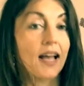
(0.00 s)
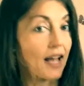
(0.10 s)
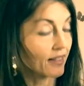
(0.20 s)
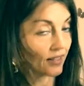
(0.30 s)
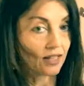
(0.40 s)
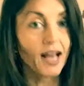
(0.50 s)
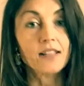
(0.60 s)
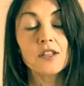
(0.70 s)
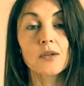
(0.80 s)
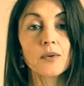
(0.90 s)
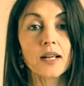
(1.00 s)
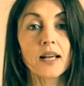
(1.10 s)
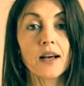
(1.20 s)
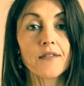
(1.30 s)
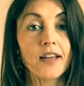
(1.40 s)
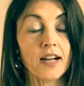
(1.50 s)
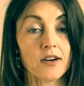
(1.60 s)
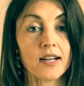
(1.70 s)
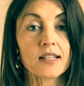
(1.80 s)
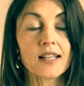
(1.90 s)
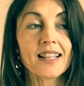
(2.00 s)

at the last degree of Aries.